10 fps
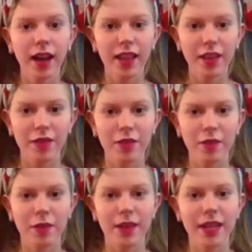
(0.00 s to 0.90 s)
Hi there
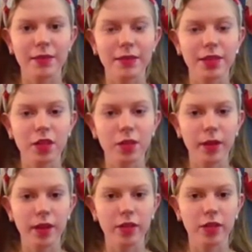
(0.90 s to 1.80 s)
everyone, my name is Kira
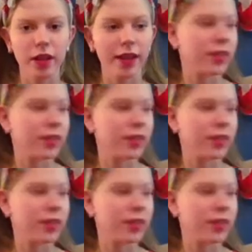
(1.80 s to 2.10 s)
Bradshaw,